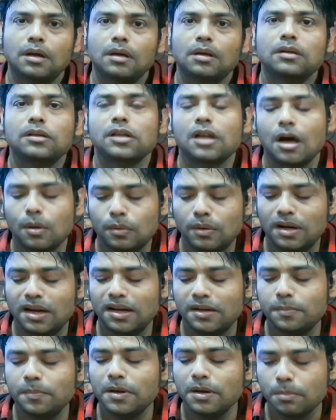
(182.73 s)
Now
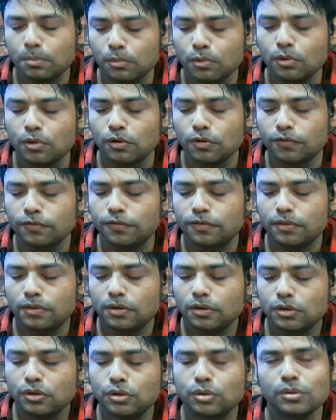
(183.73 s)
let me move
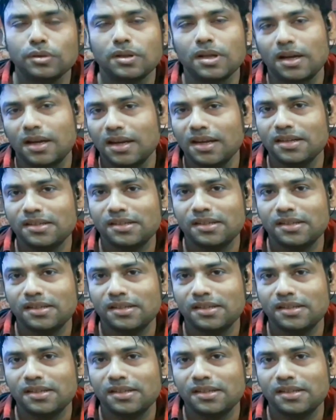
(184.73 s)
to the next